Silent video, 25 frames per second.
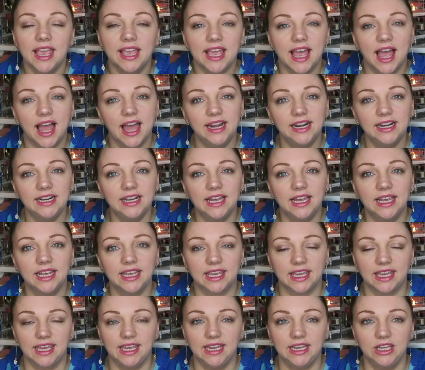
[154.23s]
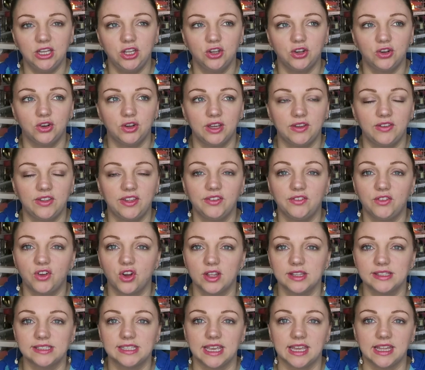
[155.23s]
Kind of like in your, if you've
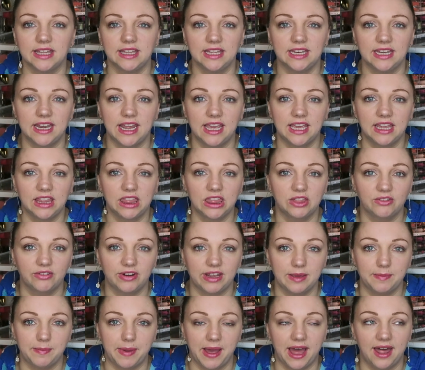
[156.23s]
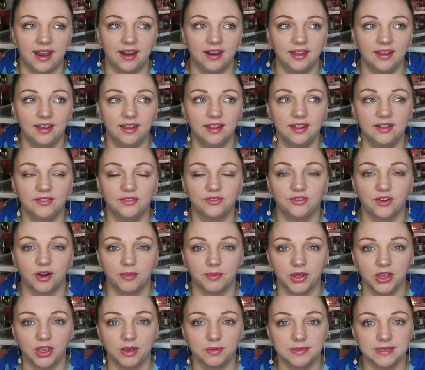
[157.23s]
got it in your Naked 3 palette
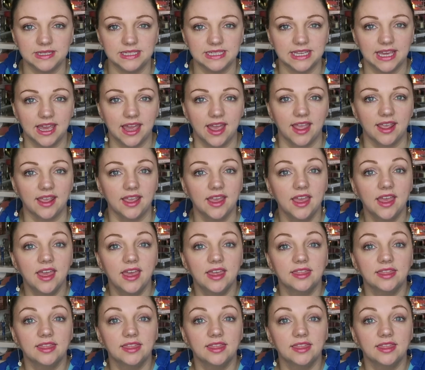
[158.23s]
from Urban Decay.